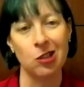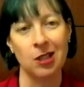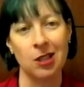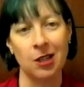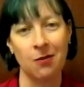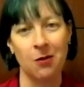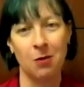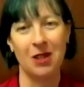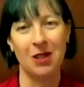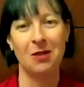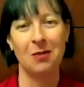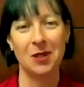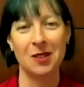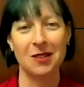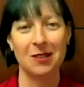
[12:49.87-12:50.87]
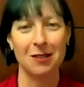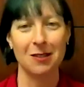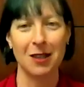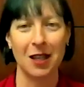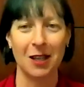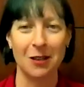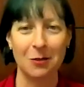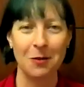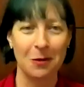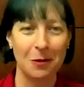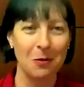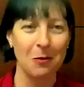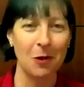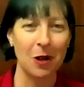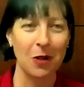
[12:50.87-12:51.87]
And even when the business then
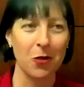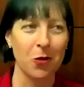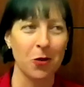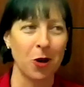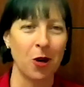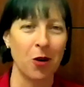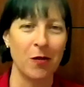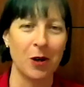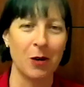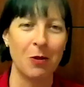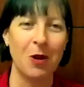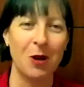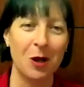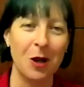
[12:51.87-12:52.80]
went through COVID and